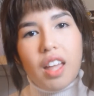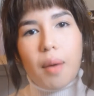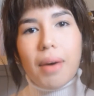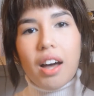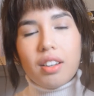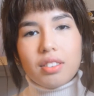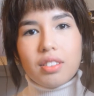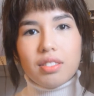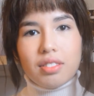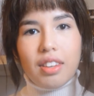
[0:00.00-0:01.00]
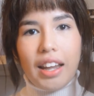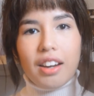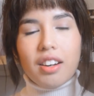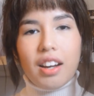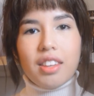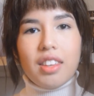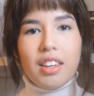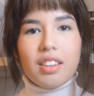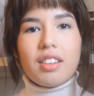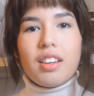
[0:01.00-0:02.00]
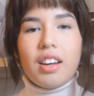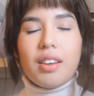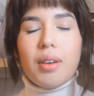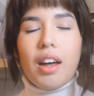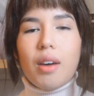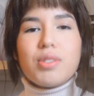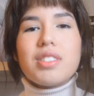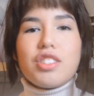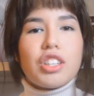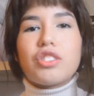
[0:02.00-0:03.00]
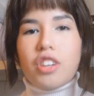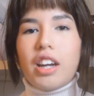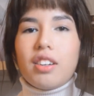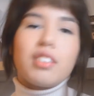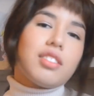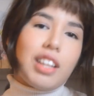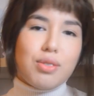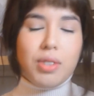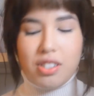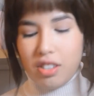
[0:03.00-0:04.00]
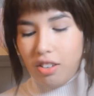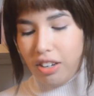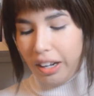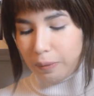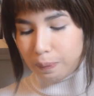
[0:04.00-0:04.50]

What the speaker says: About there, I think. I was in the 6th grade. That's when I started reading.